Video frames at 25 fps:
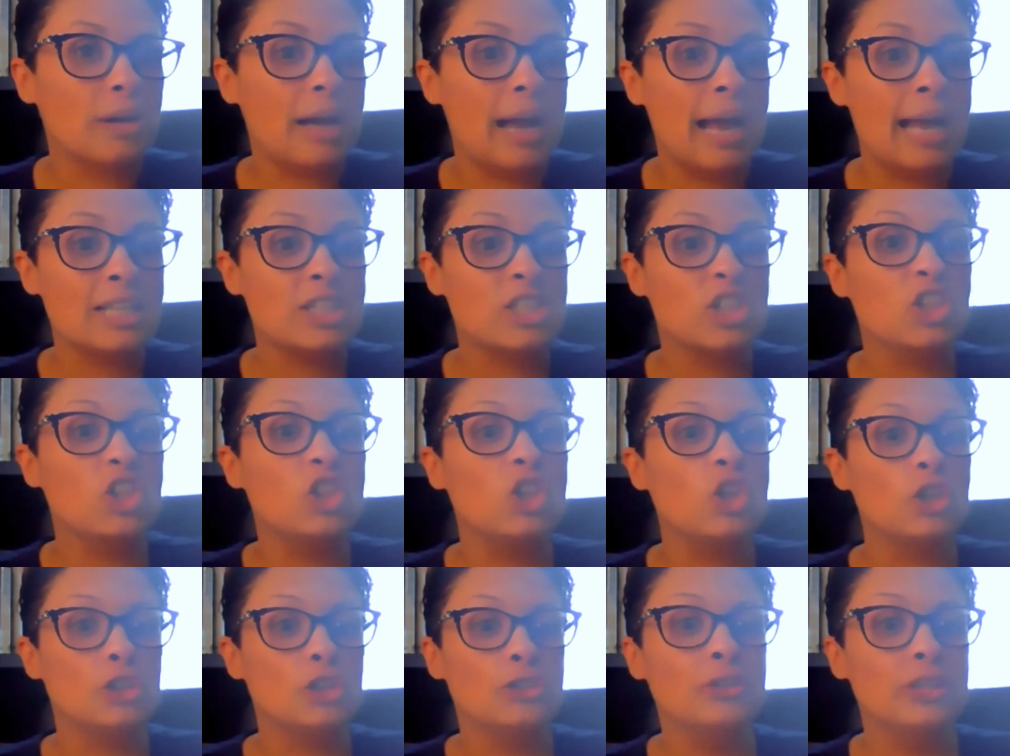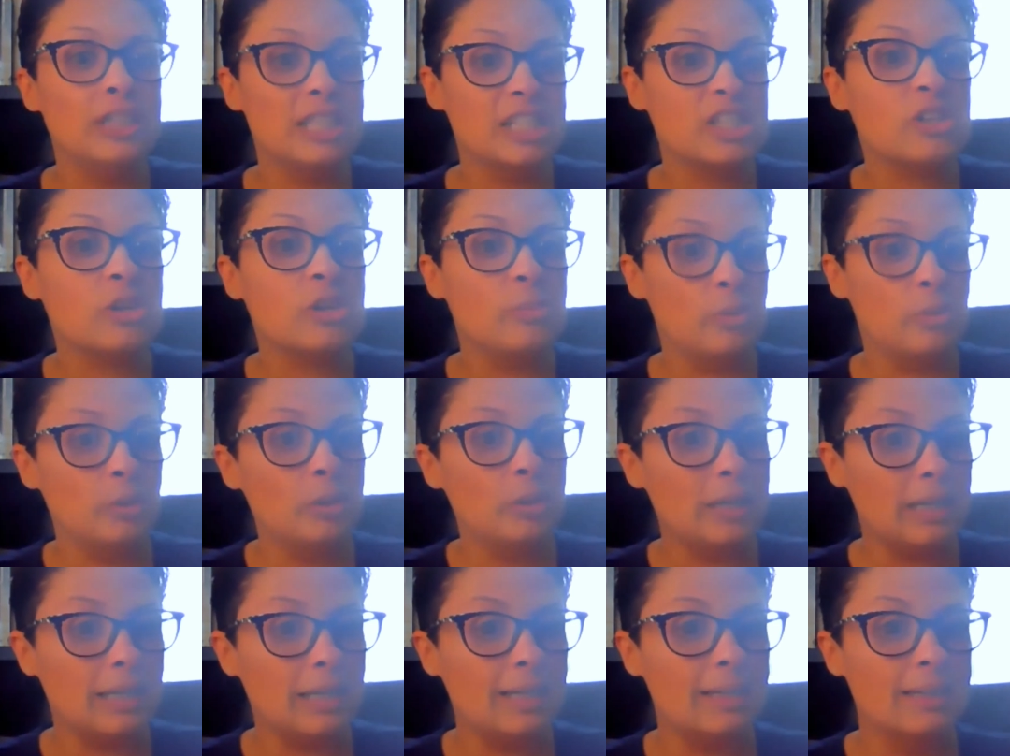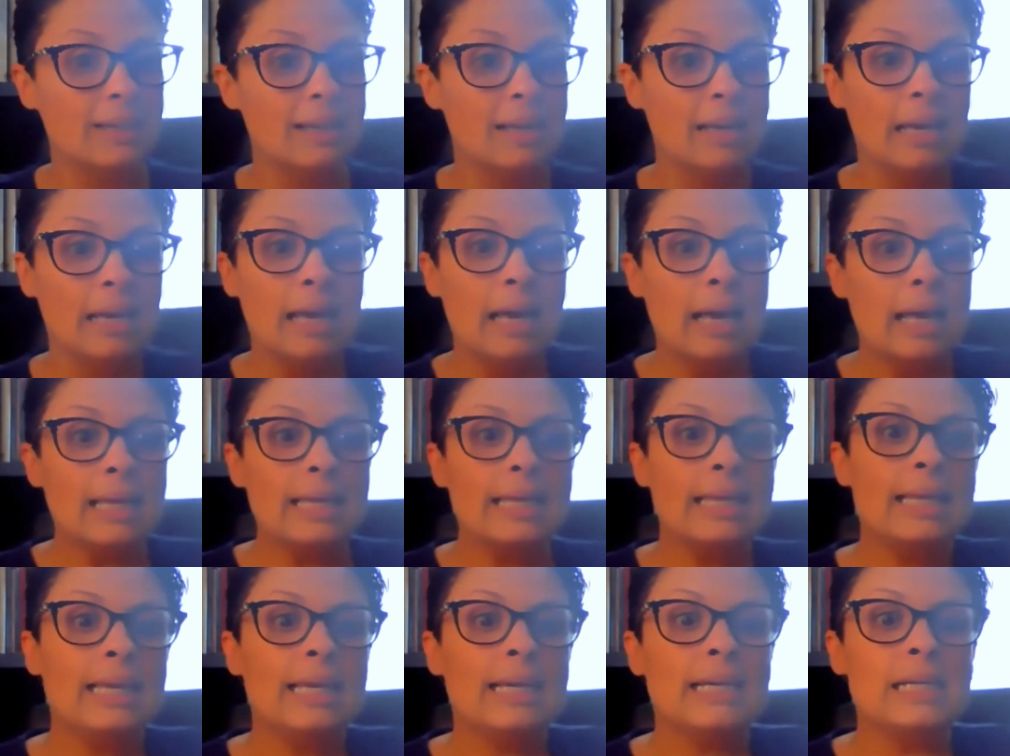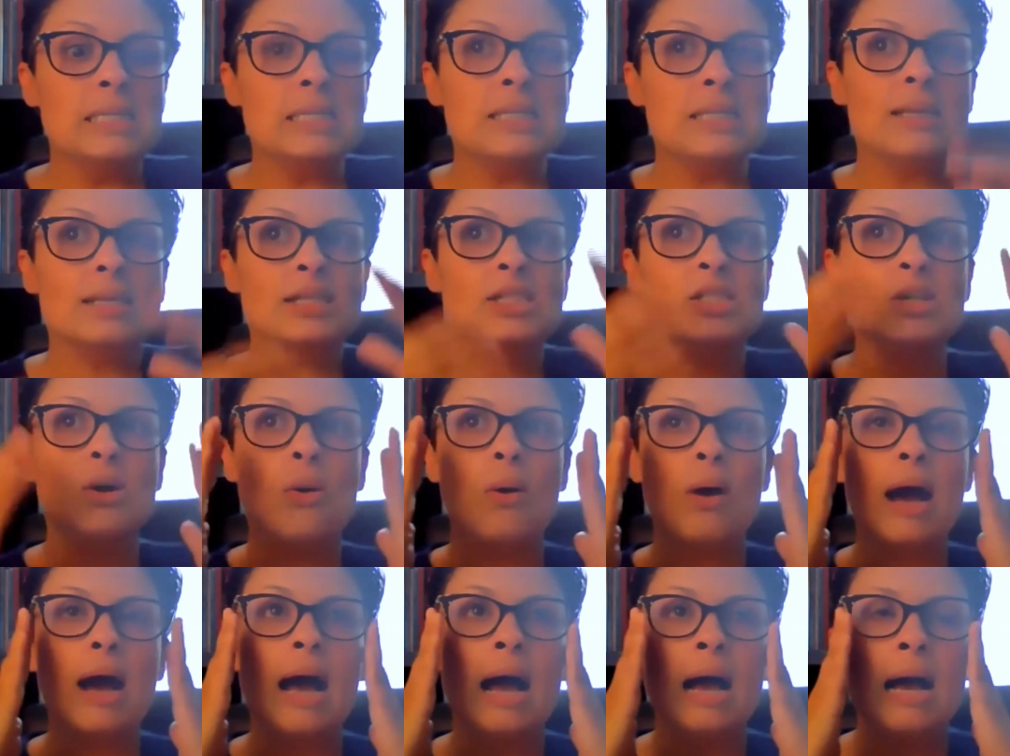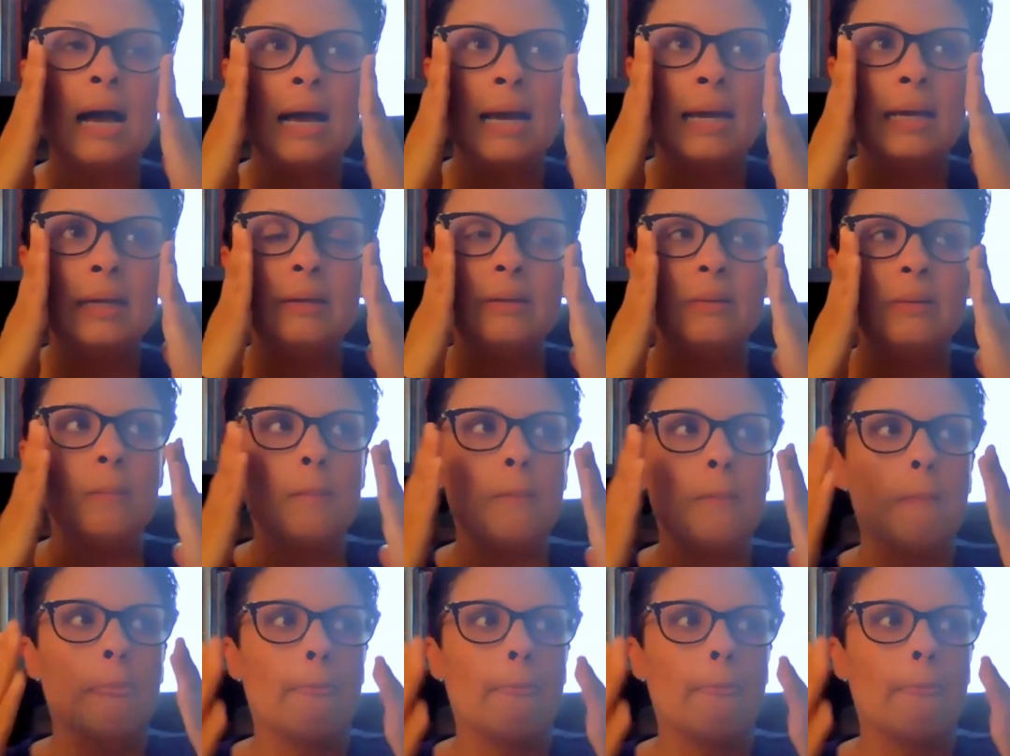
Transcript: I had to learn this community, and so I